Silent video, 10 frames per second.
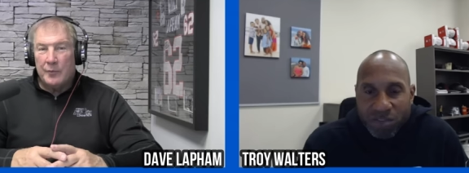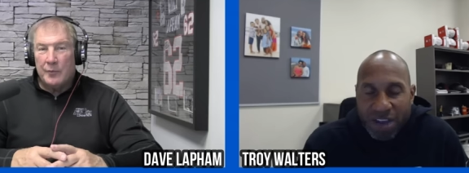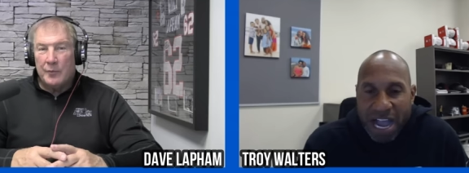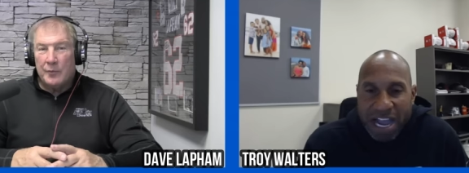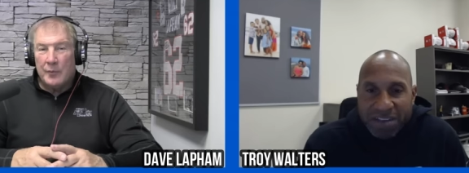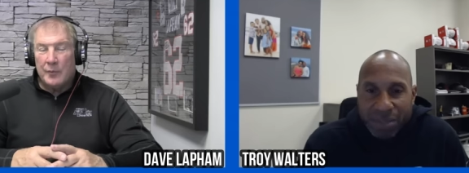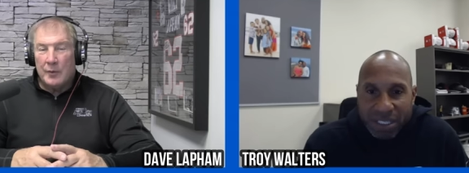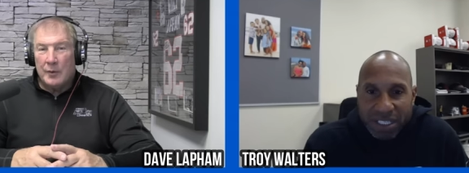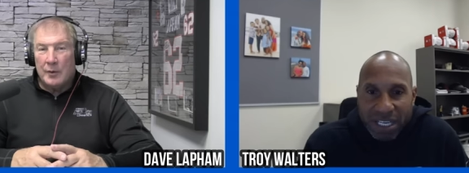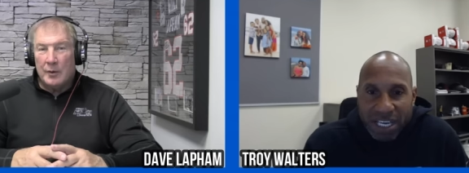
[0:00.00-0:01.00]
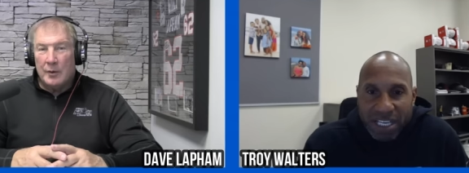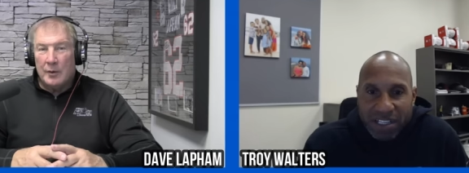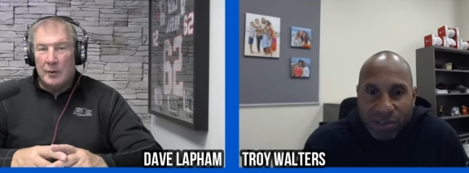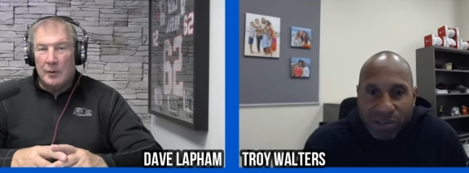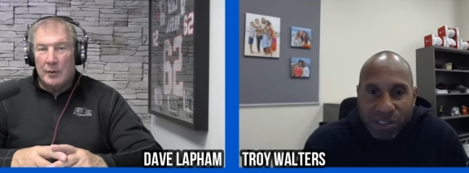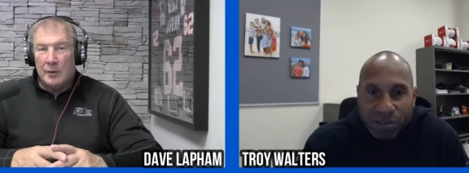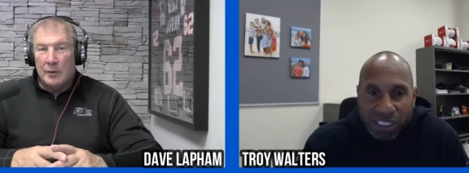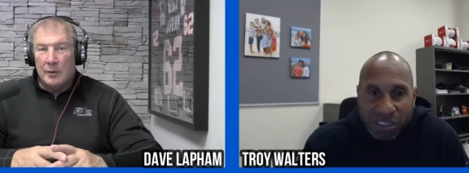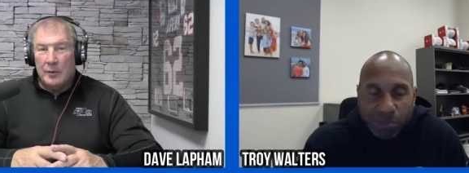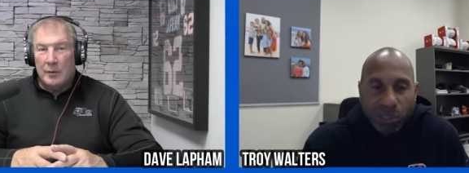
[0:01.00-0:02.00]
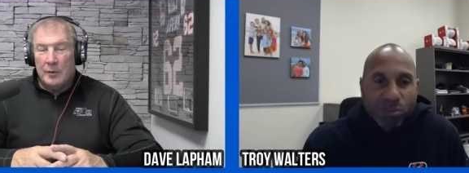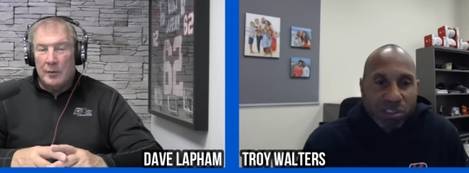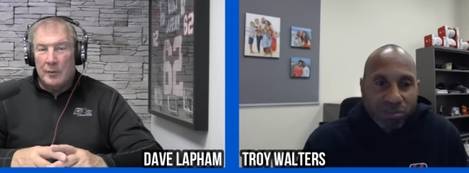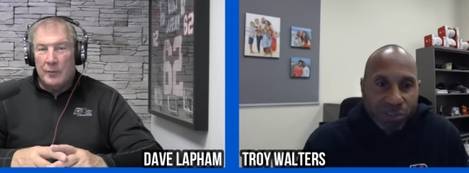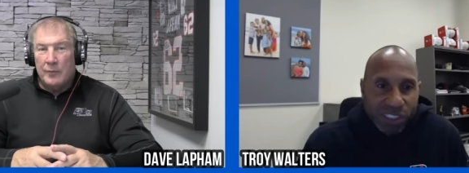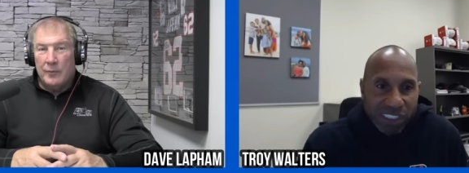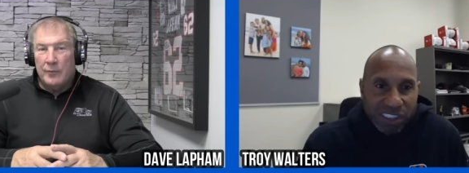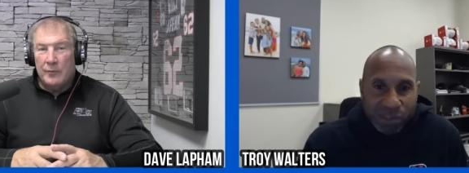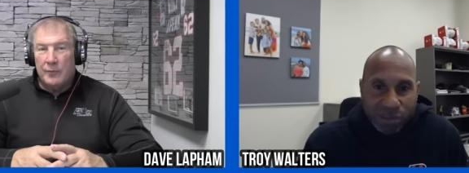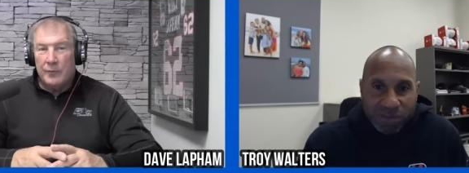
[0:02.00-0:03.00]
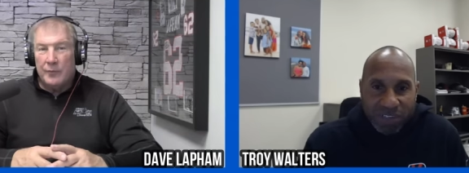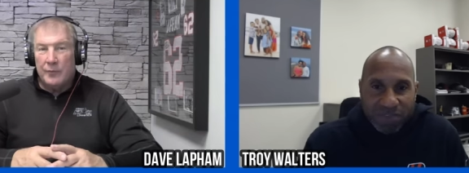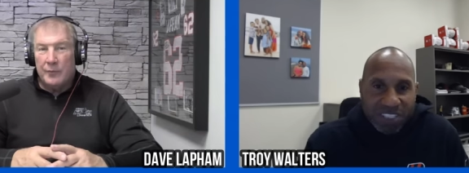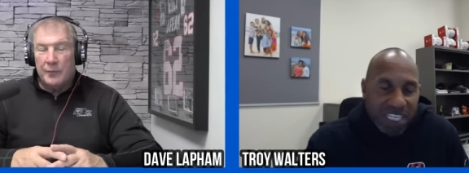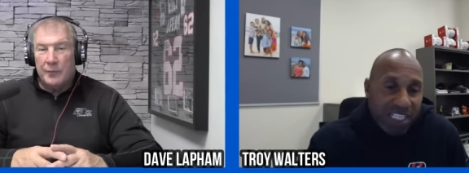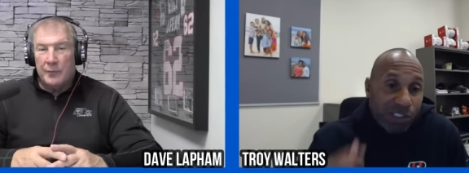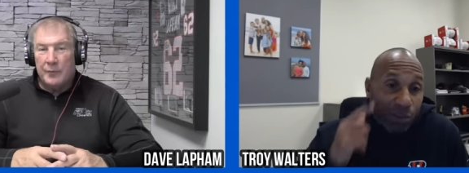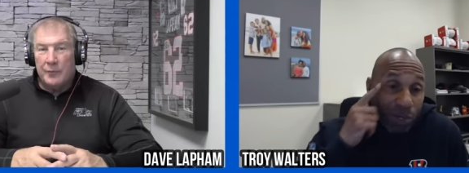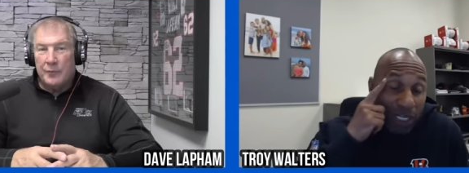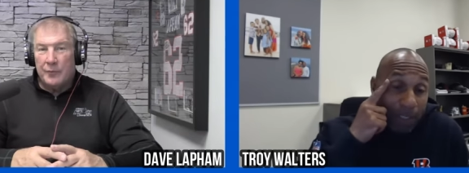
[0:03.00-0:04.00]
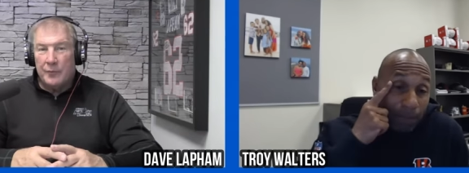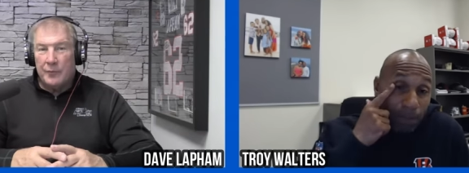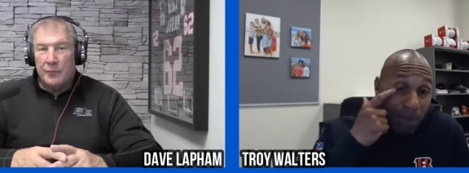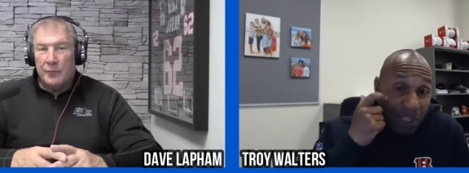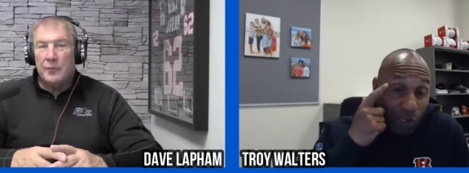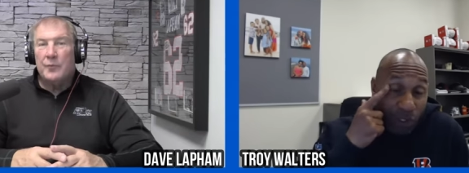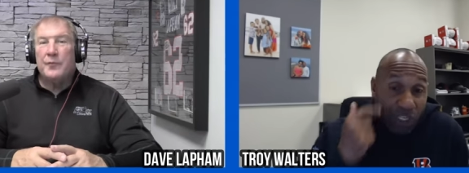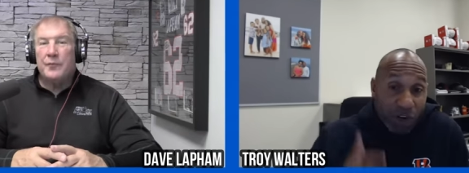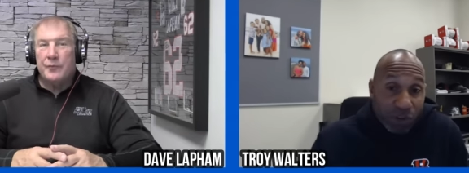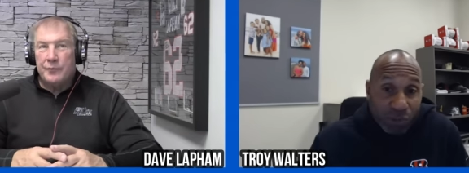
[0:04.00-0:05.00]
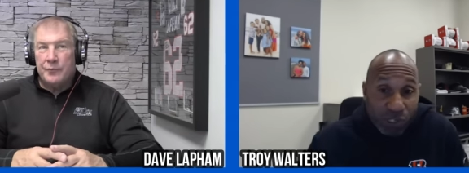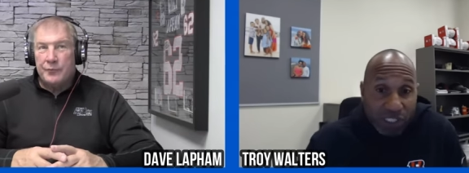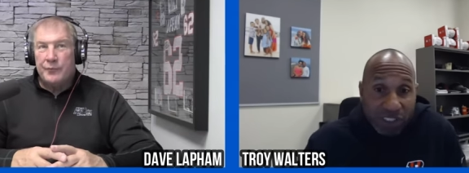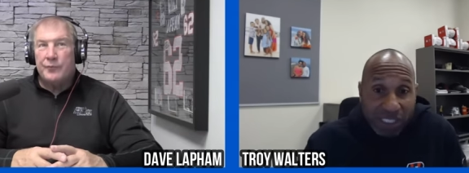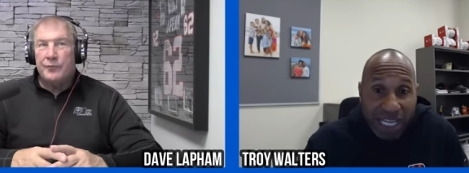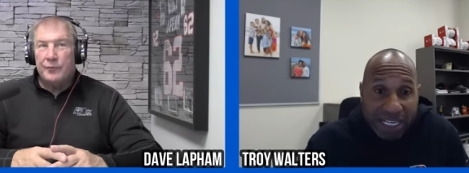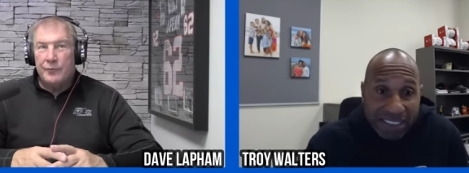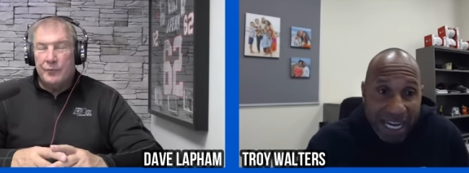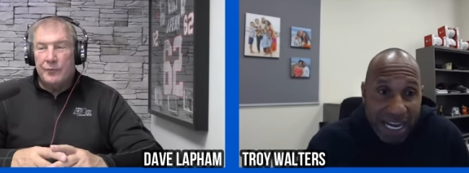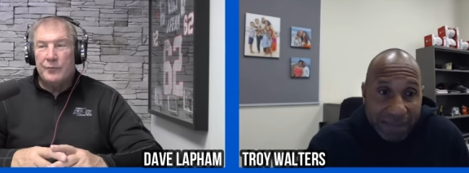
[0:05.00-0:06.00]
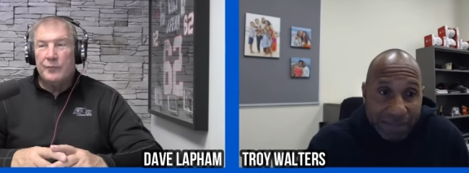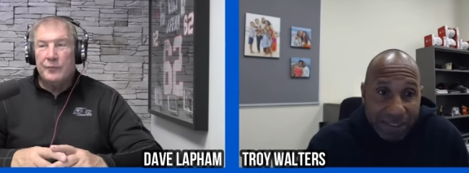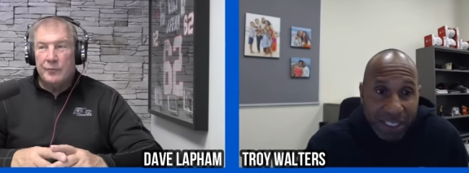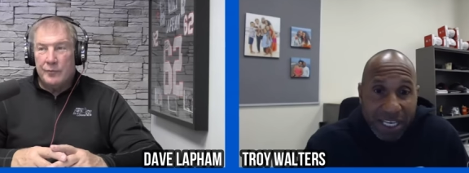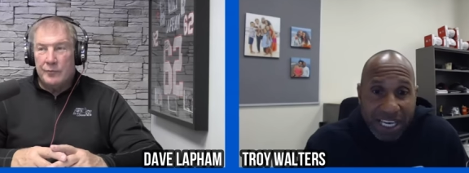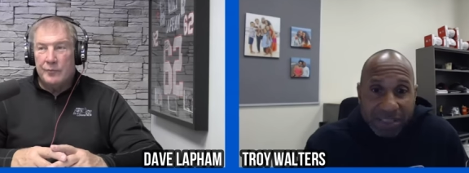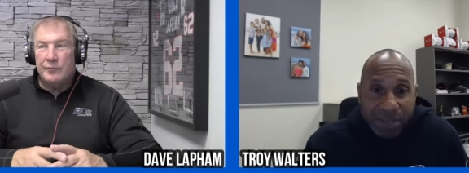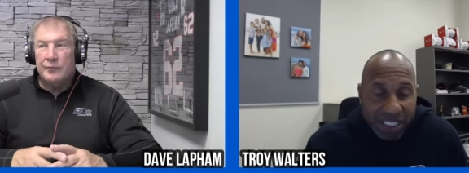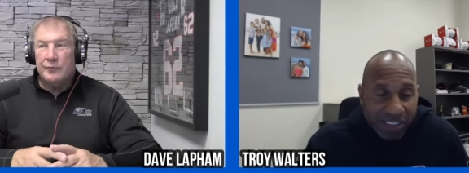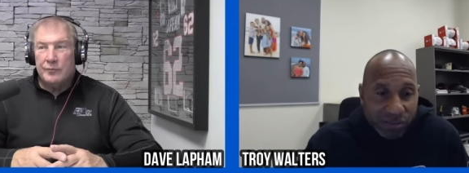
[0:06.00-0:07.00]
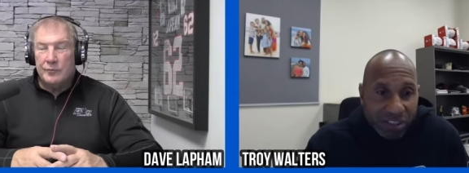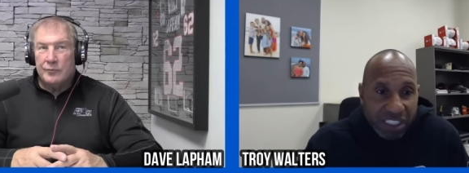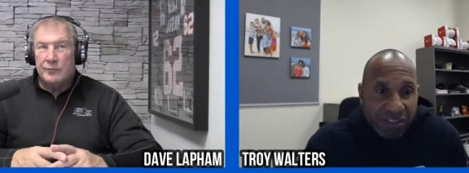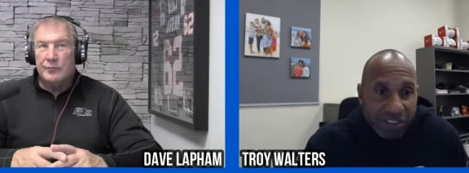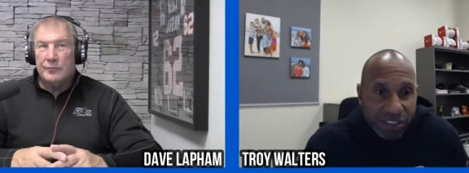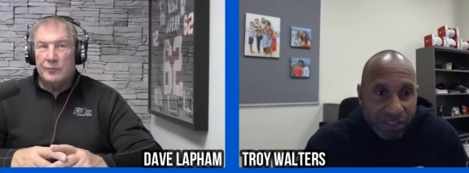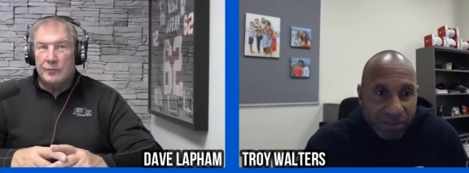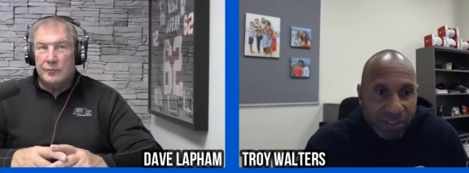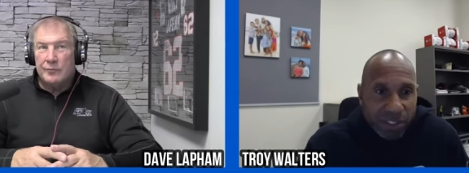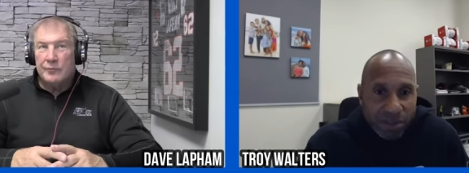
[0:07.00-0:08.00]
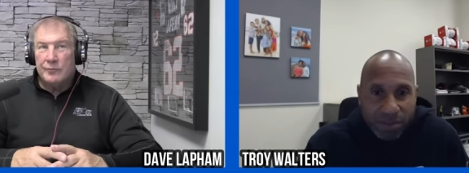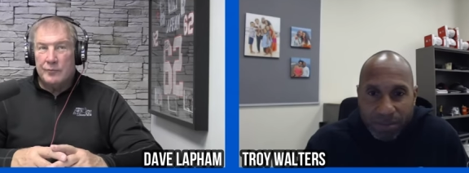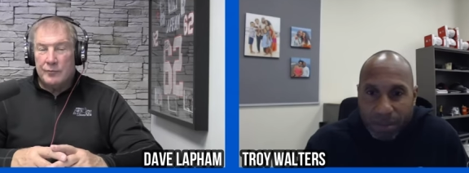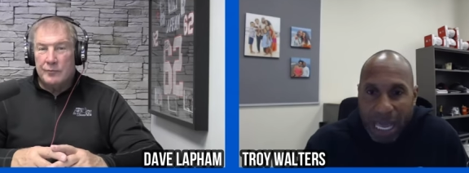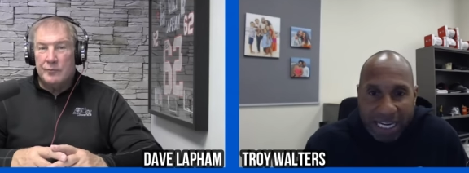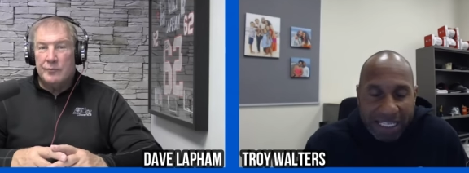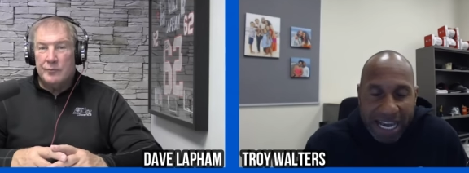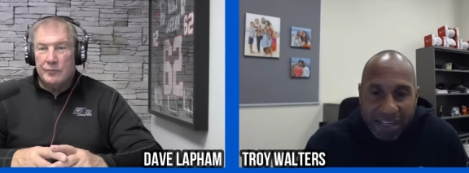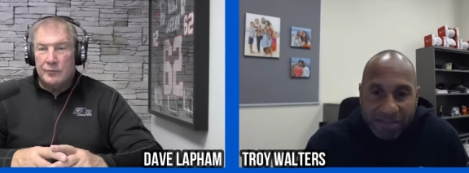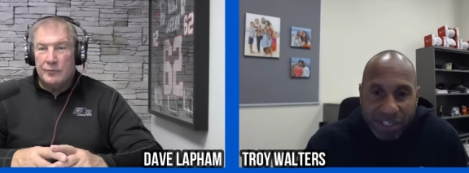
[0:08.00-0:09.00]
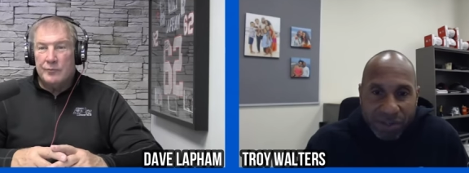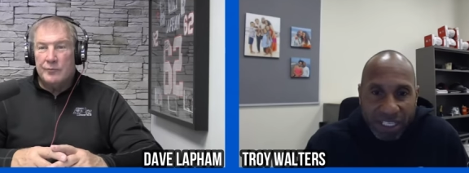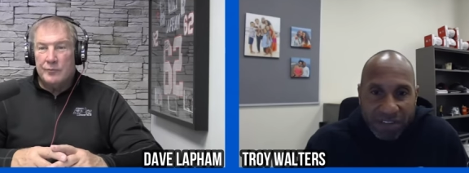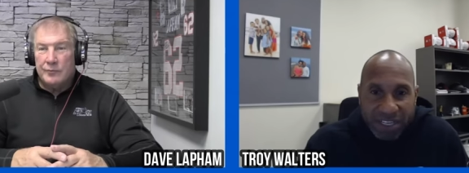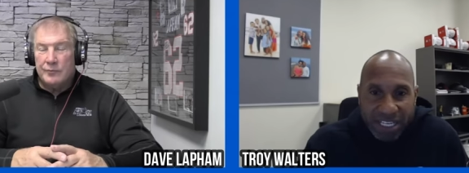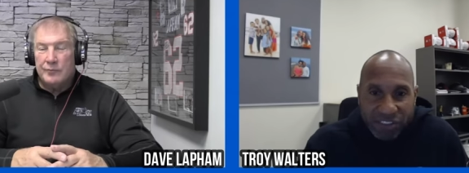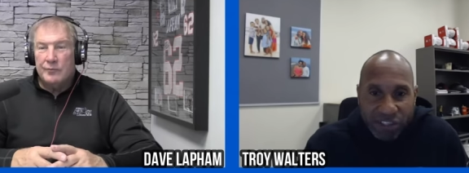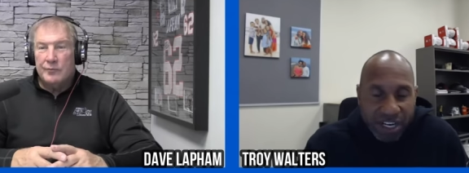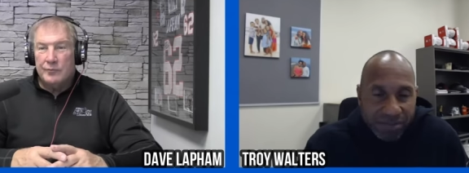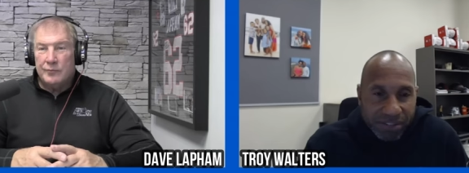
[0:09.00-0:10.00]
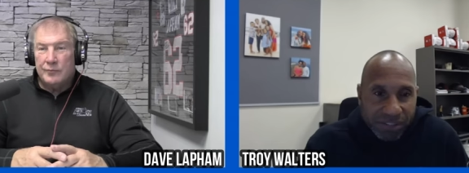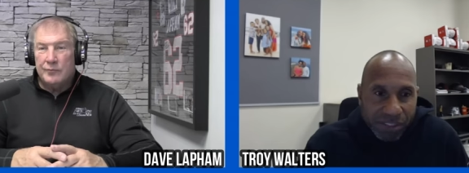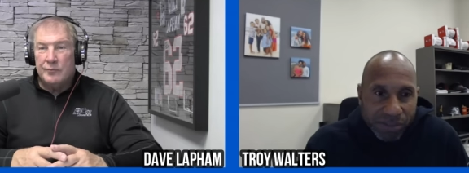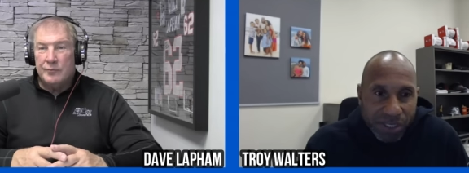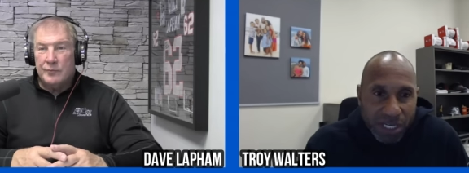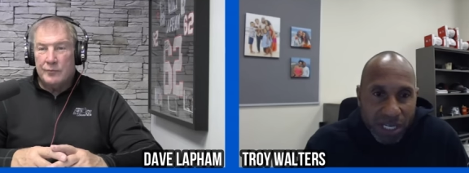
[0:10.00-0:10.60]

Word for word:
Speaker 1: or five but those those explosive runs, those 15, 20, 30 yard runs, a lot of times is because the receivers are, you know, blocking down the field and giving extra effort. So